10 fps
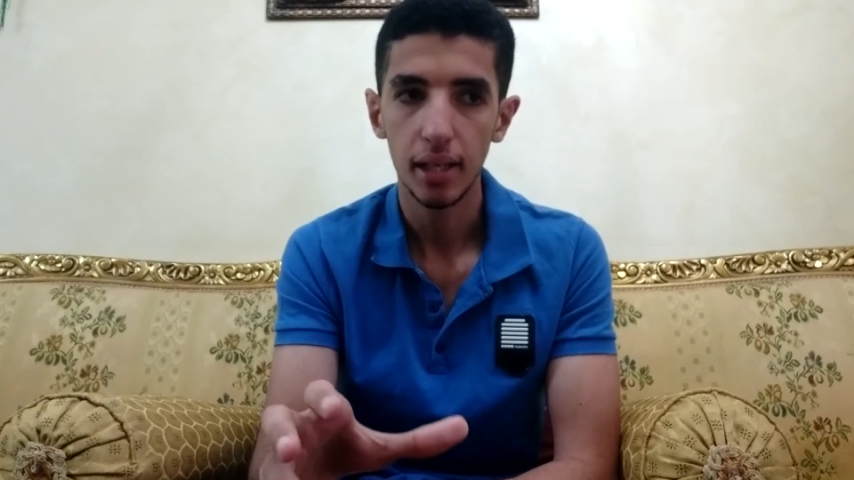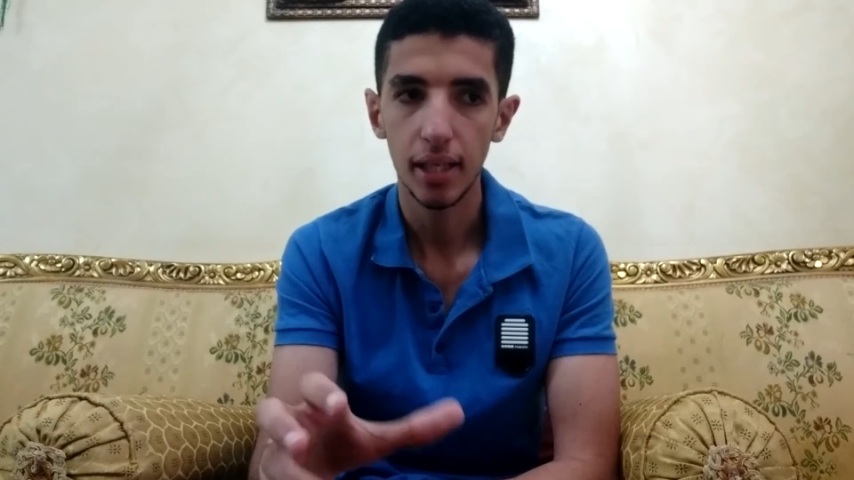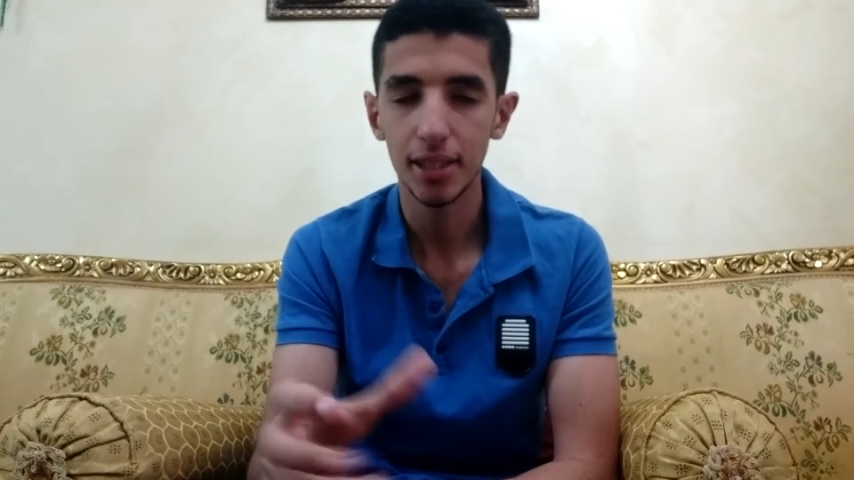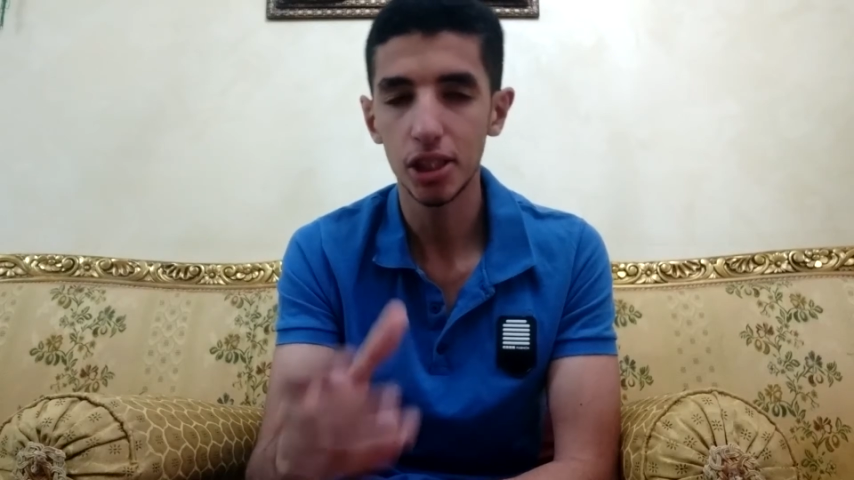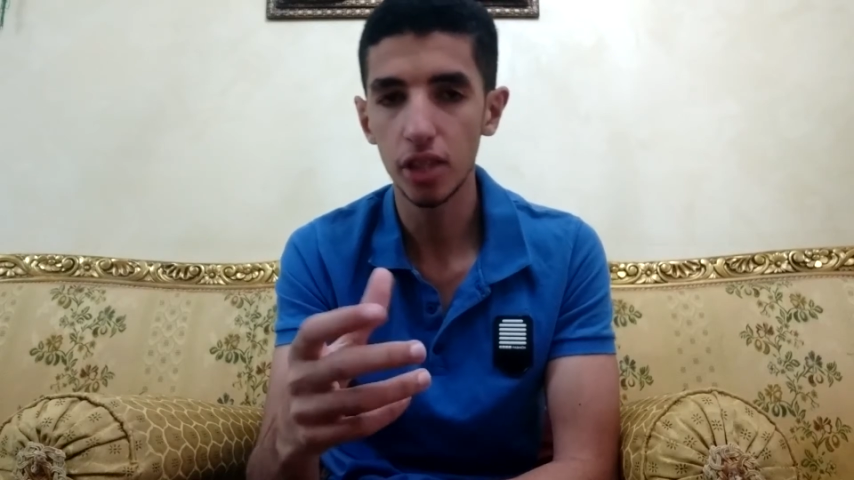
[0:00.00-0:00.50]

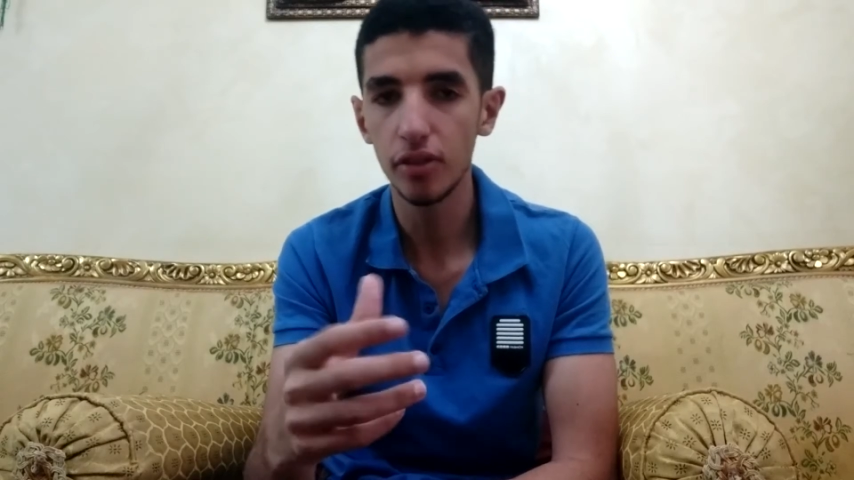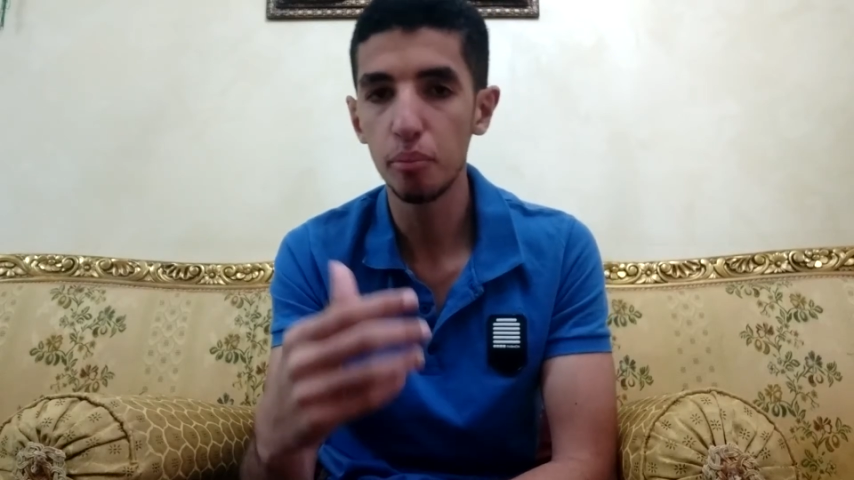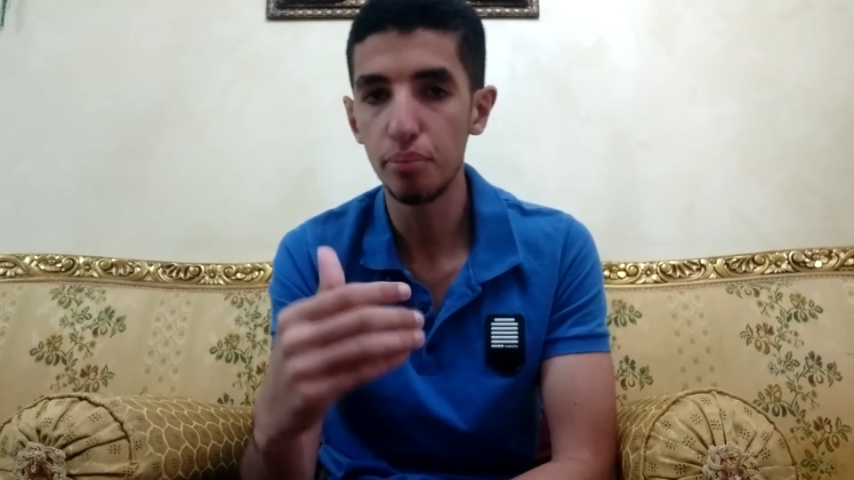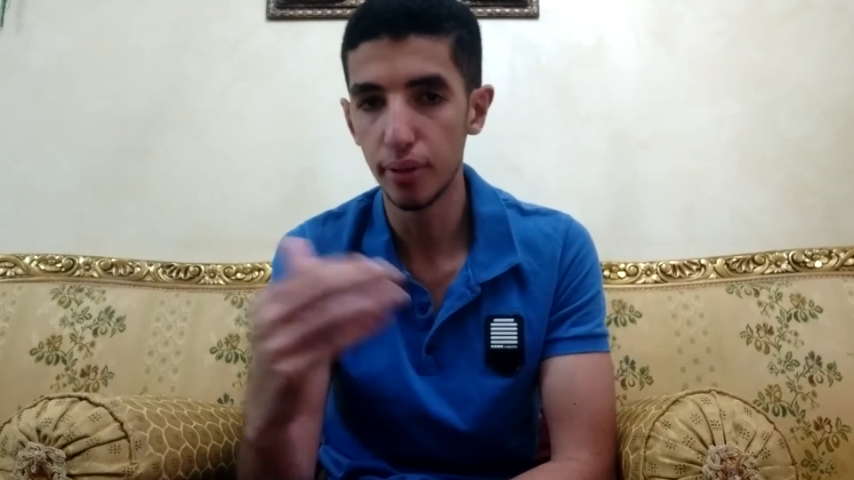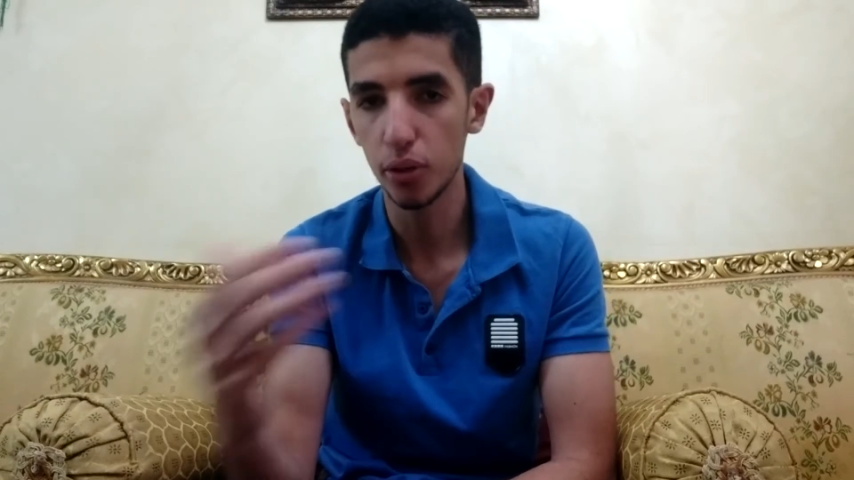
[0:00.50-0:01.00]
and
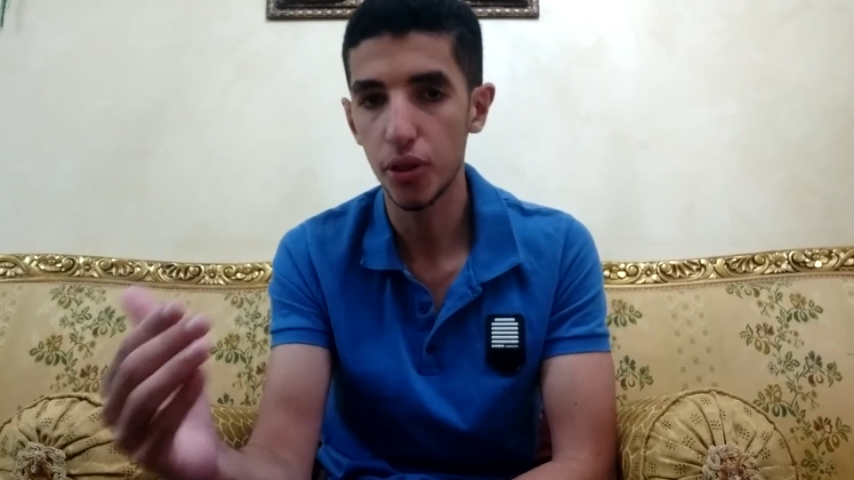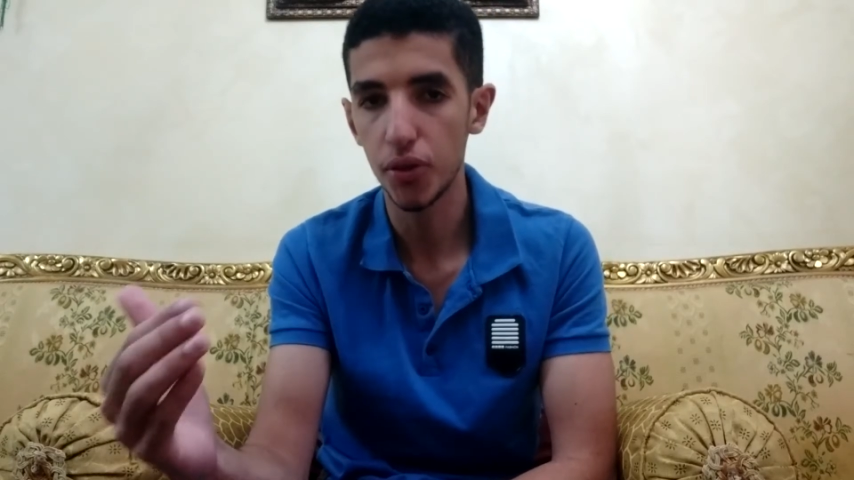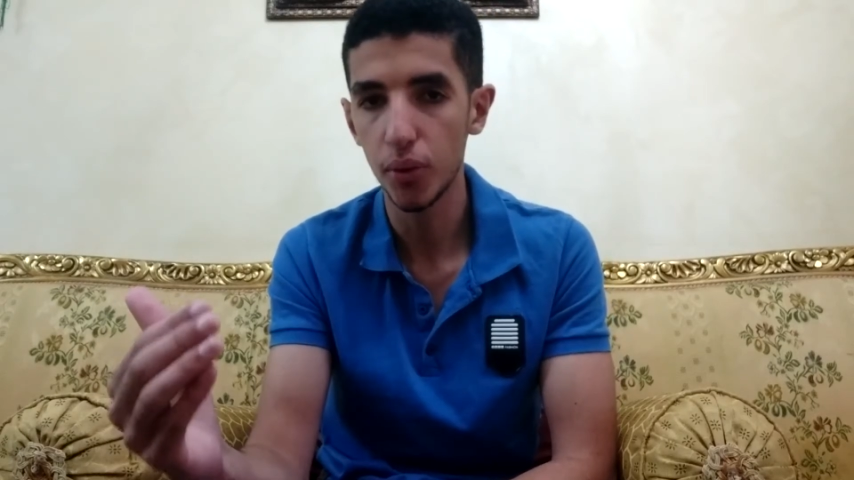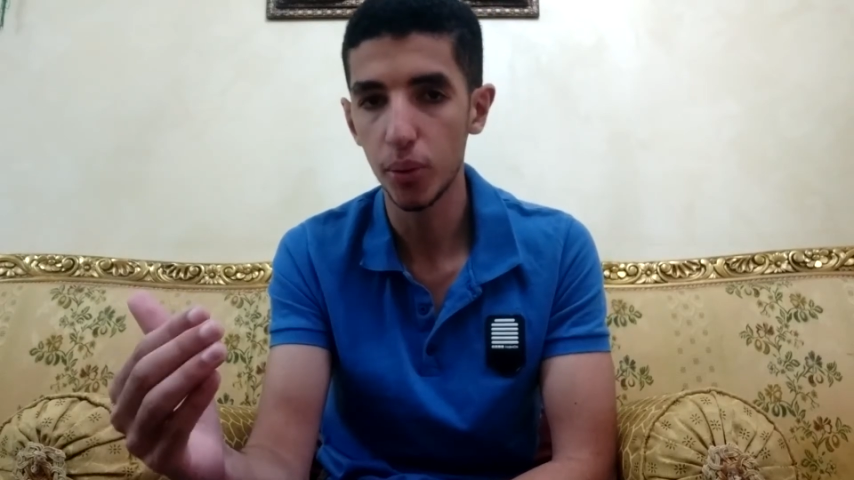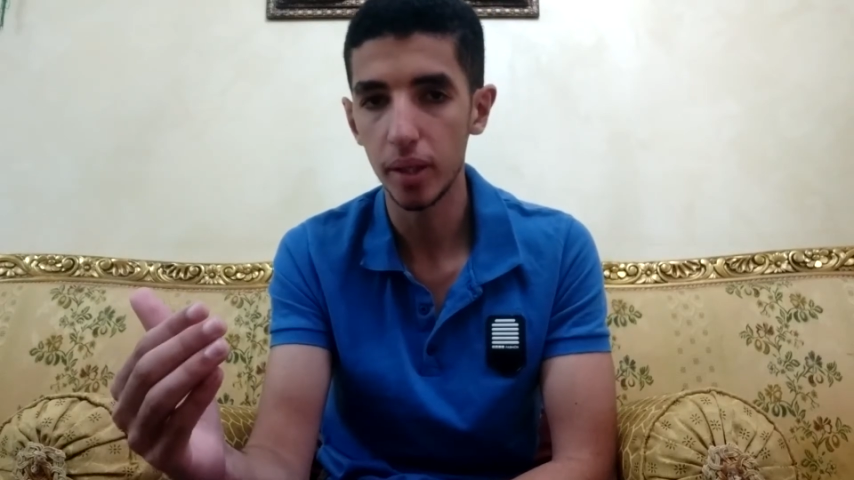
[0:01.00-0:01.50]
Jiren broke
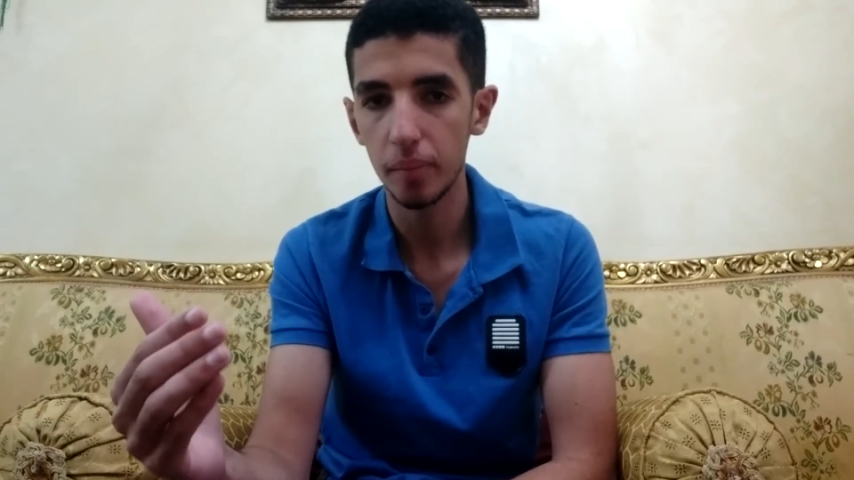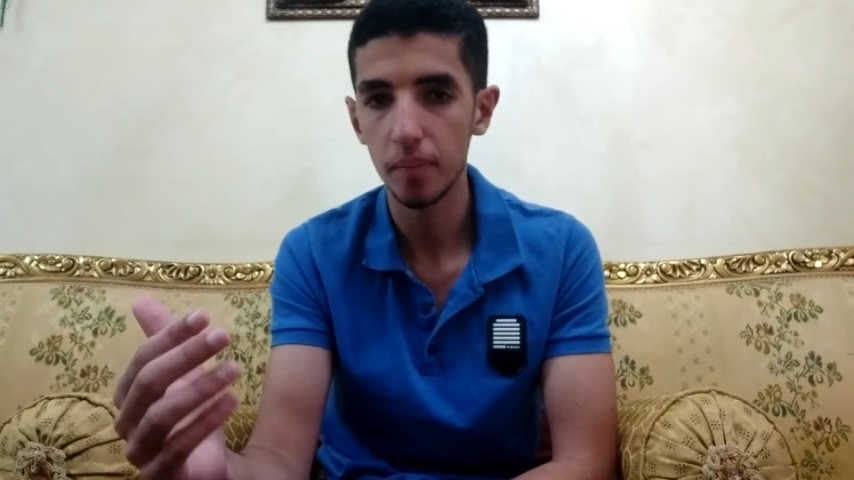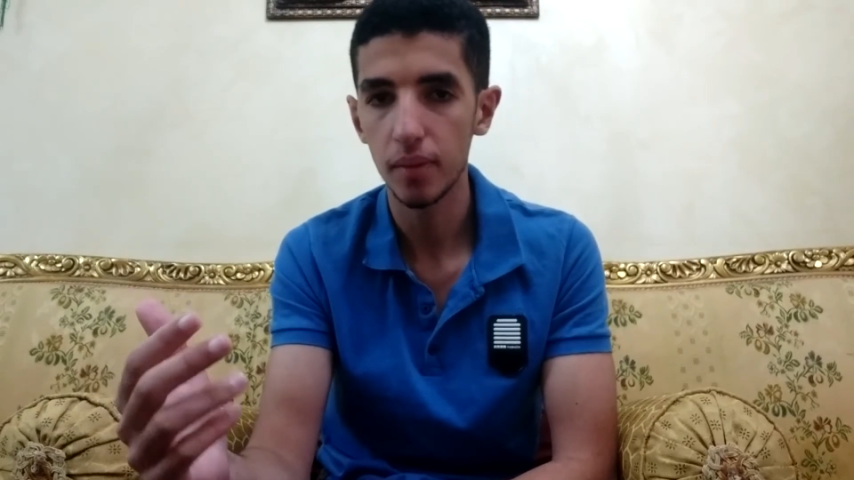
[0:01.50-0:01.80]
through it,